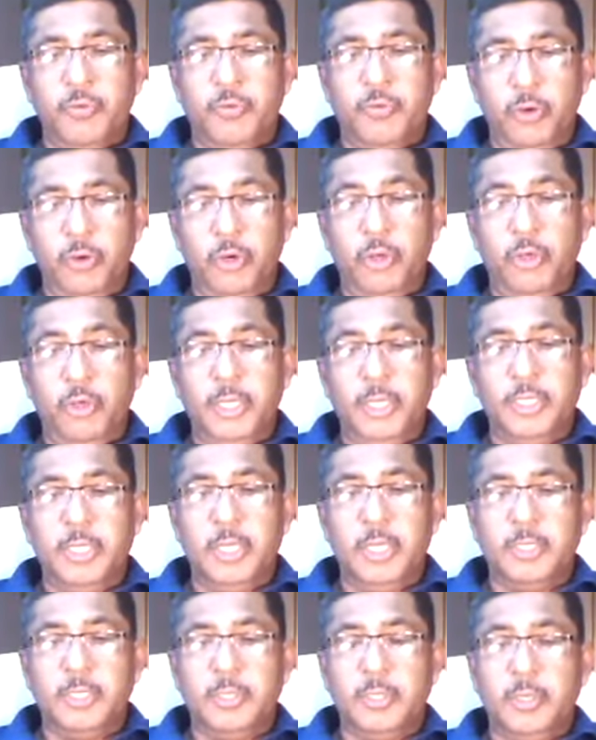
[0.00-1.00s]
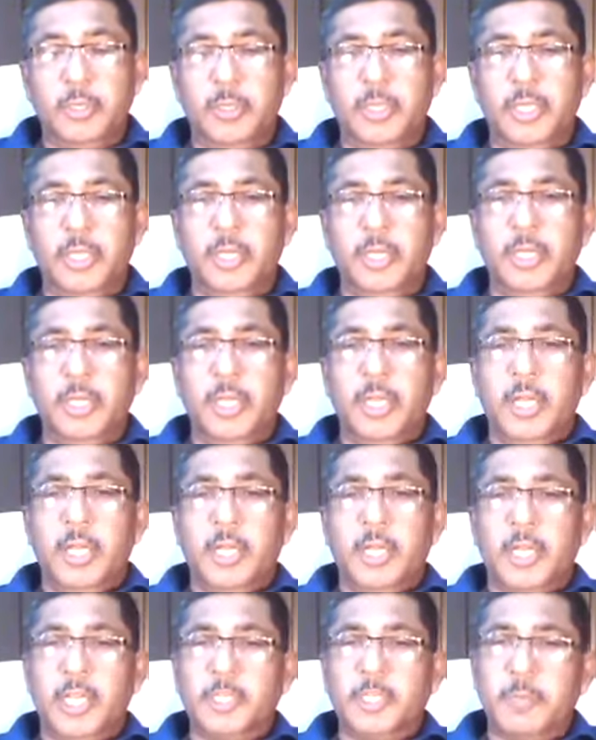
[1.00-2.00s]
follow it. So in
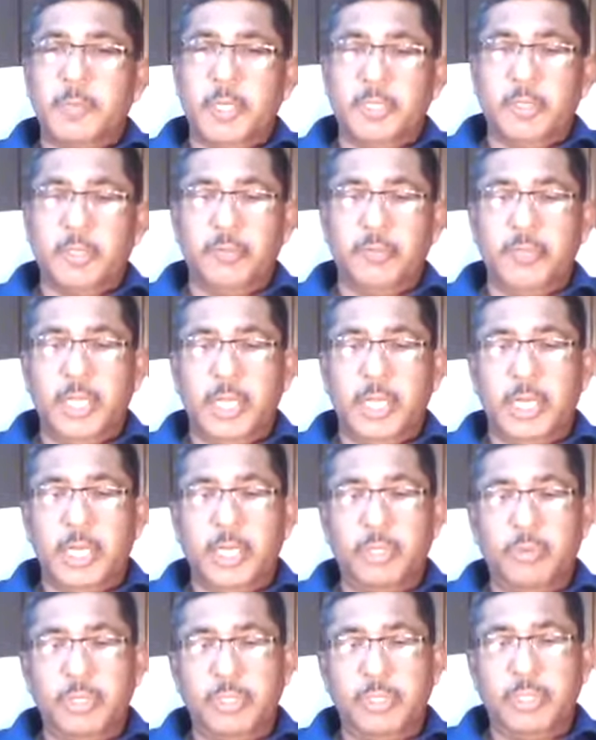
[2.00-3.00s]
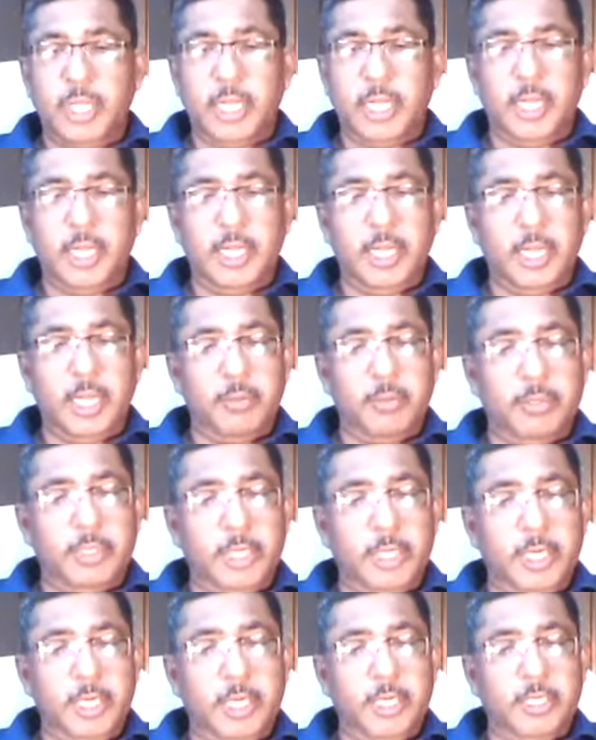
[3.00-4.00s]
respect of the request that I have
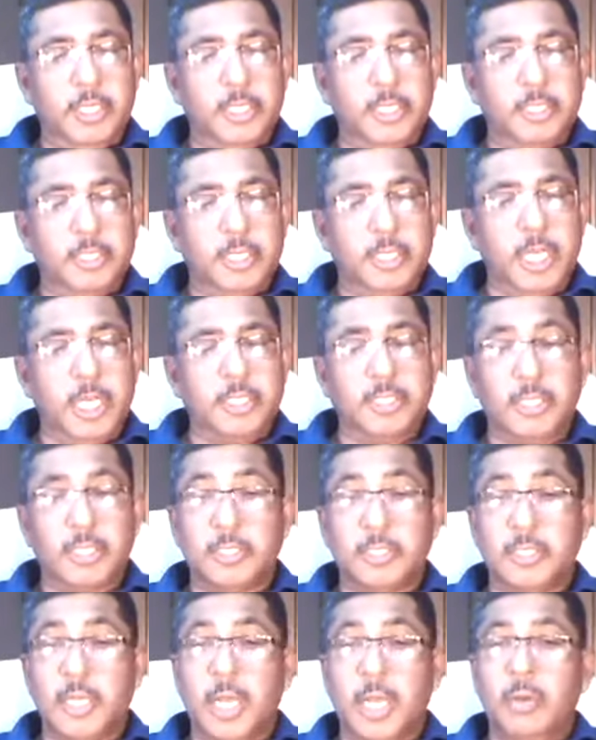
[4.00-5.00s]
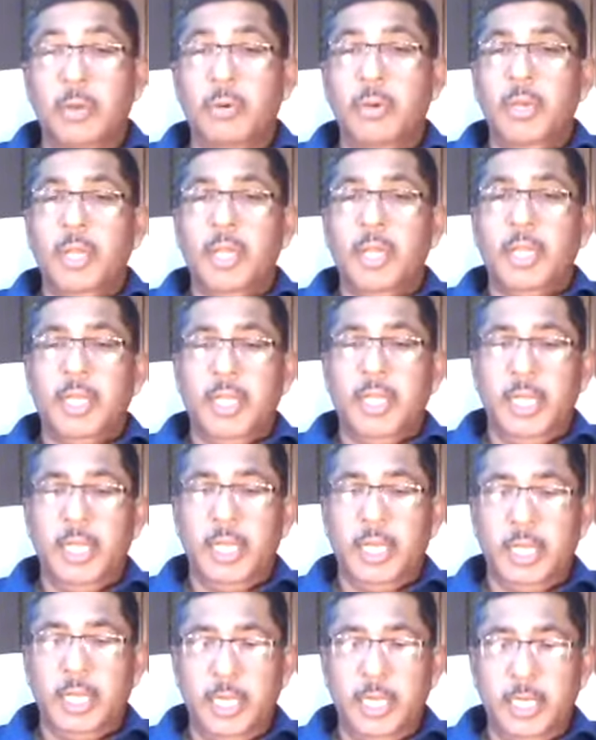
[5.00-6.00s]
taken these classes now
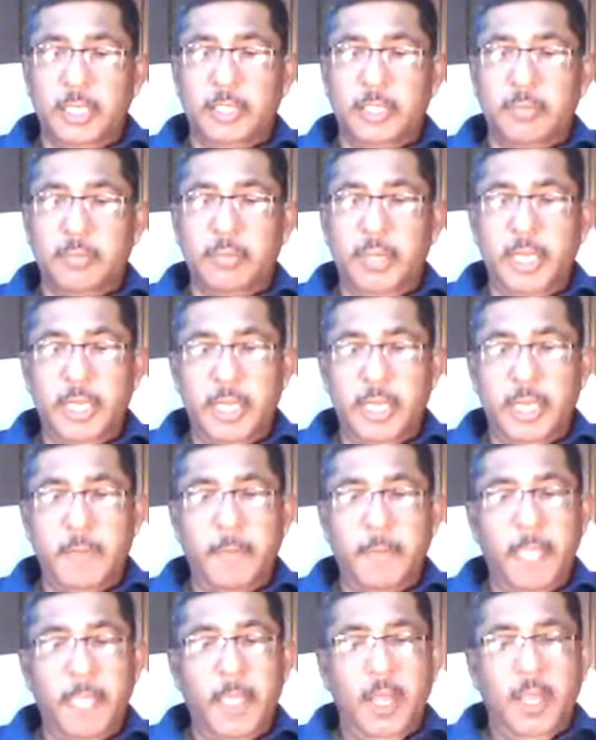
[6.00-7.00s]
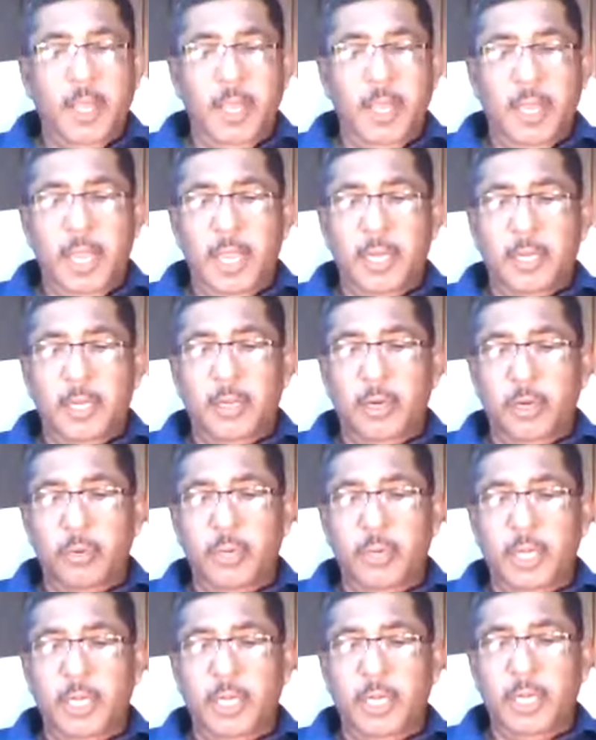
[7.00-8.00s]
in English medium and God
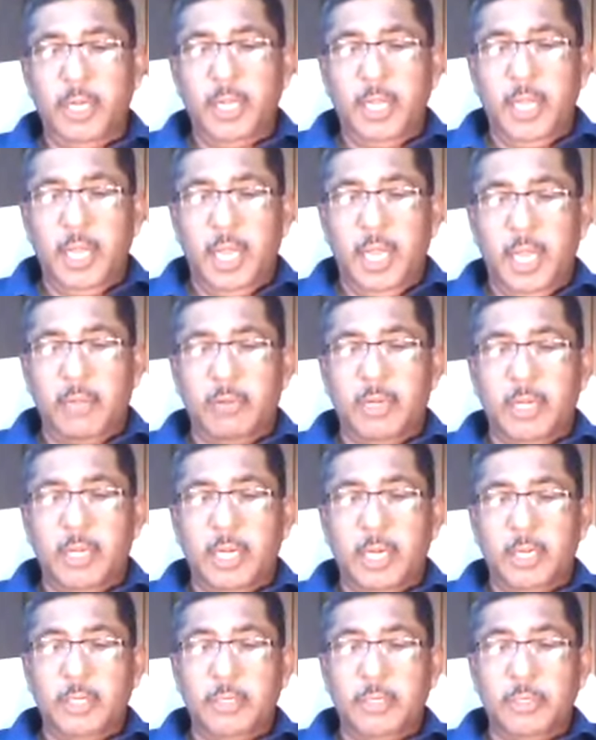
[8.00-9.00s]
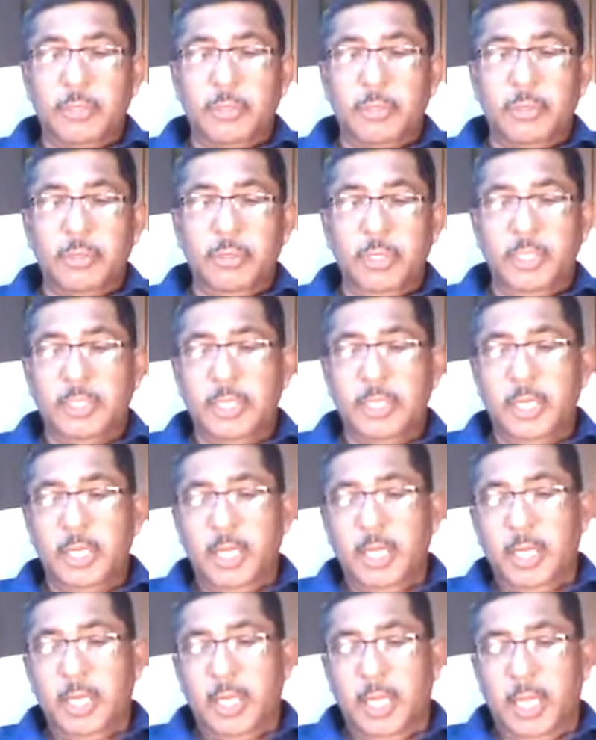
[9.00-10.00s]
willing, I will continue to do it
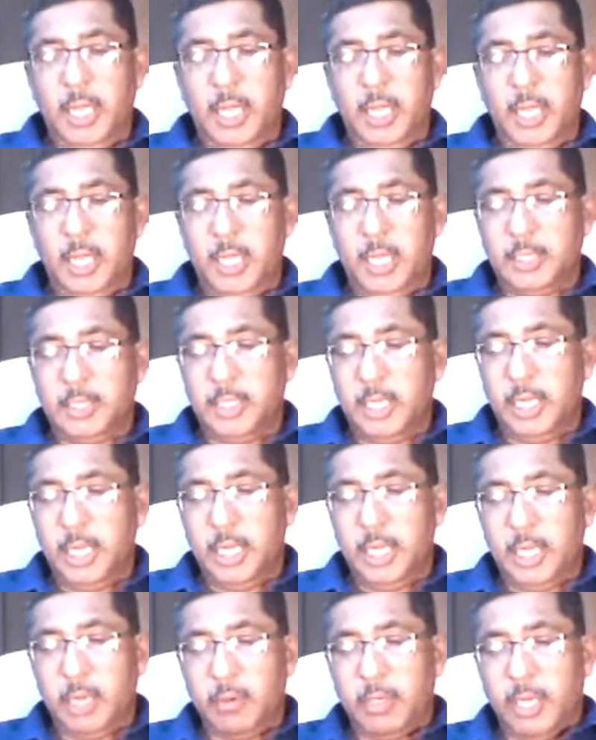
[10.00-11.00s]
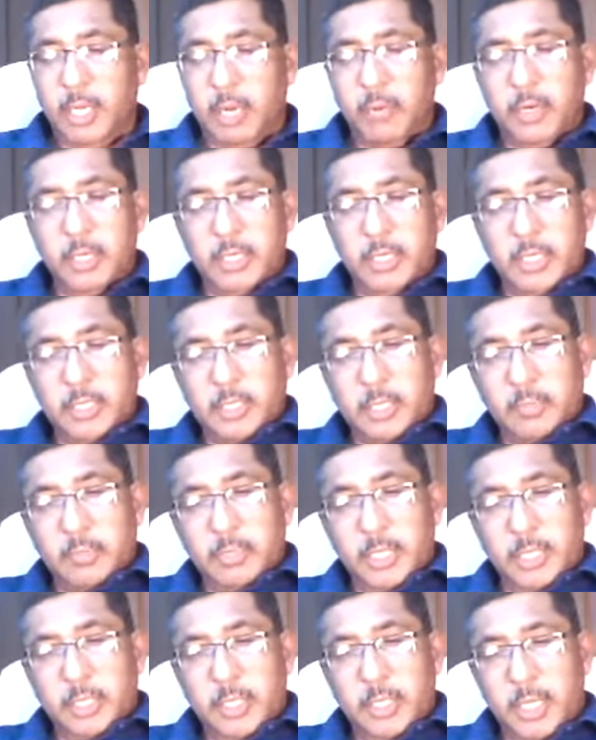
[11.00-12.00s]
uh, till I have covered this
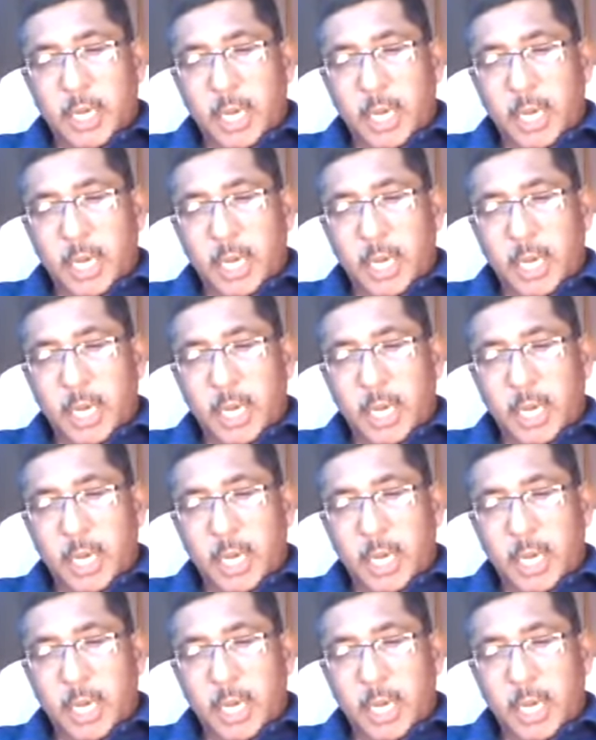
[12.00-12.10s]
subject.